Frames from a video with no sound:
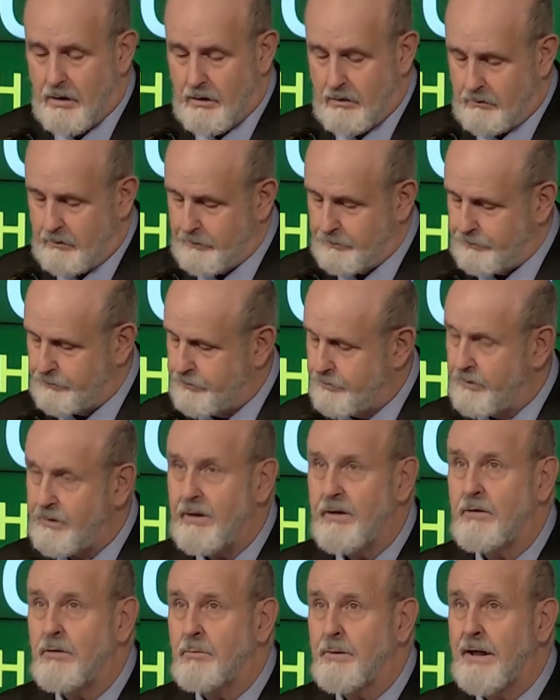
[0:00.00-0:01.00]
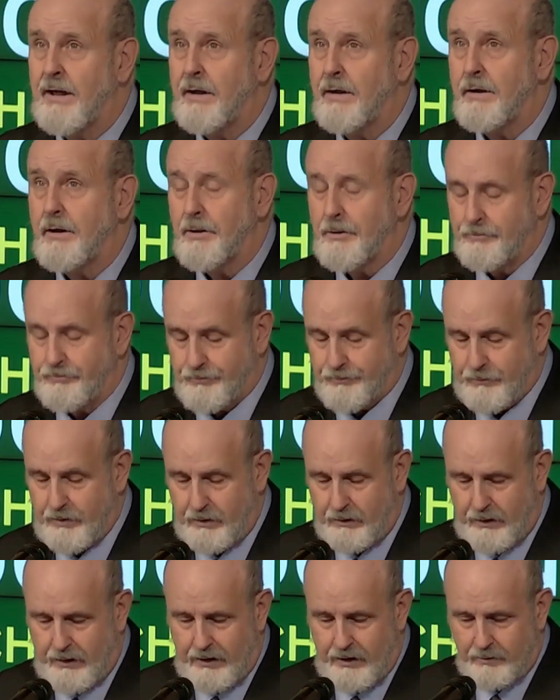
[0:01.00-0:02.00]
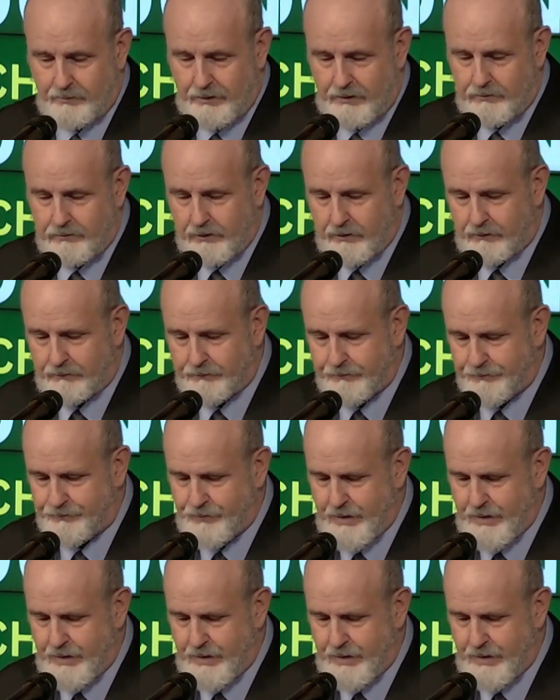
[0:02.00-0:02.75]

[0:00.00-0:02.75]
Oops, I gotta go back here. I'm getting ahead of myself.